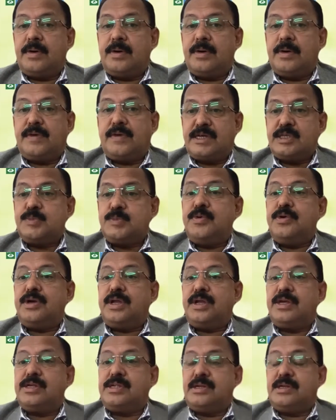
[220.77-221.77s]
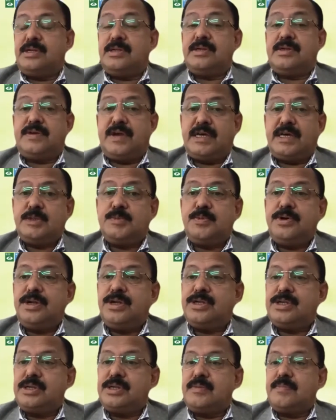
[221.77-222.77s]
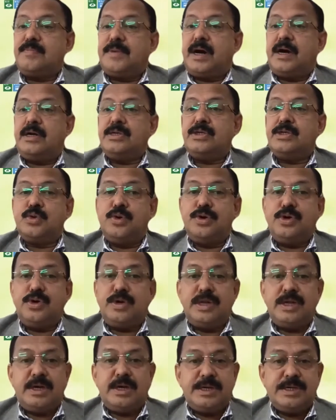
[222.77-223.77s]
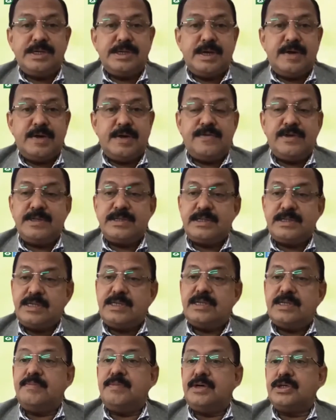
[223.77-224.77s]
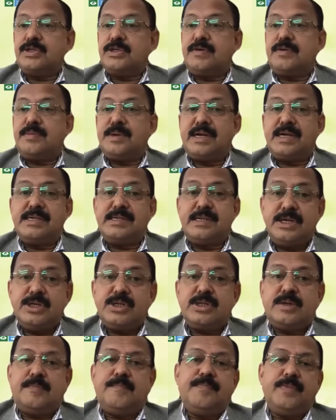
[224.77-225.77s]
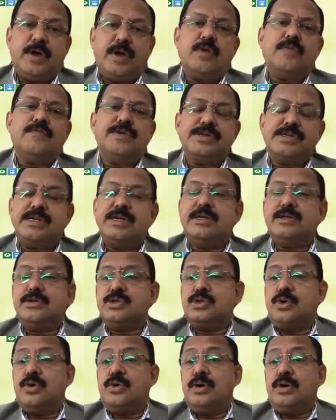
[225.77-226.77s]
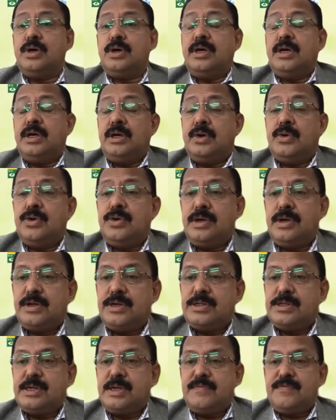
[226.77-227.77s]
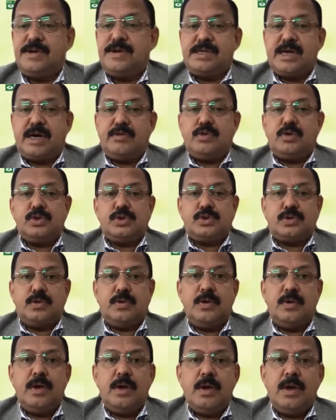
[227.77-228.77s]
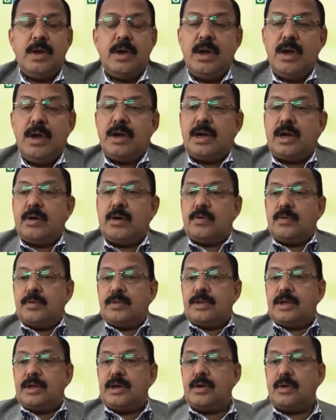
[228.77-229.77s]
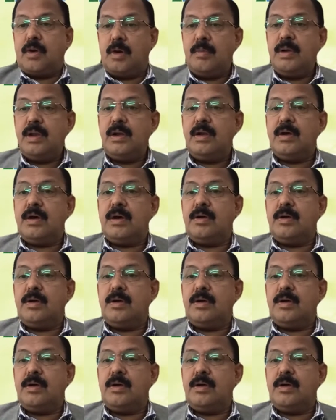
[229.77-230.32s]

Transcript: transportation, the transportation part is going to increase in every city because of urbanization, and obviously it is going to increase in every town also. Now, the normal